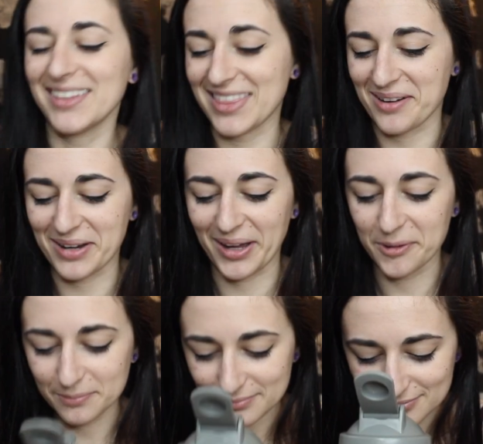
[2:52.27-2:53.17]
there we
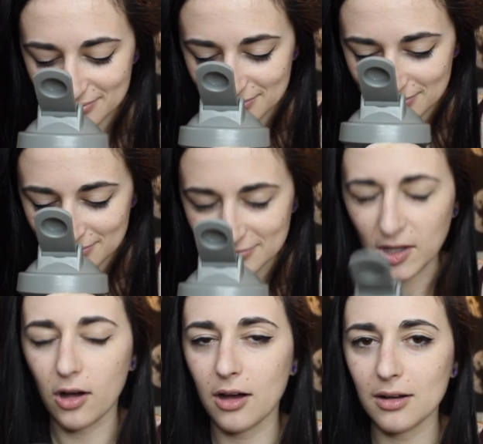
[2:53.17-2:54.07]
go.
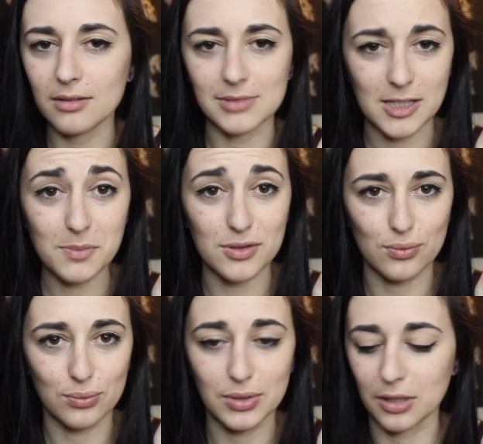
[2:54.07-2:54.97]
That smells
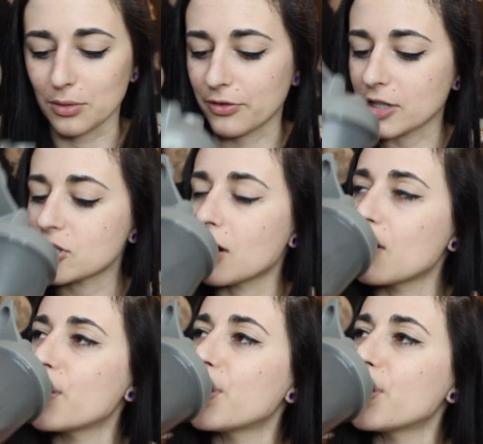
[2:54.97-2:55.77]
really refreshing.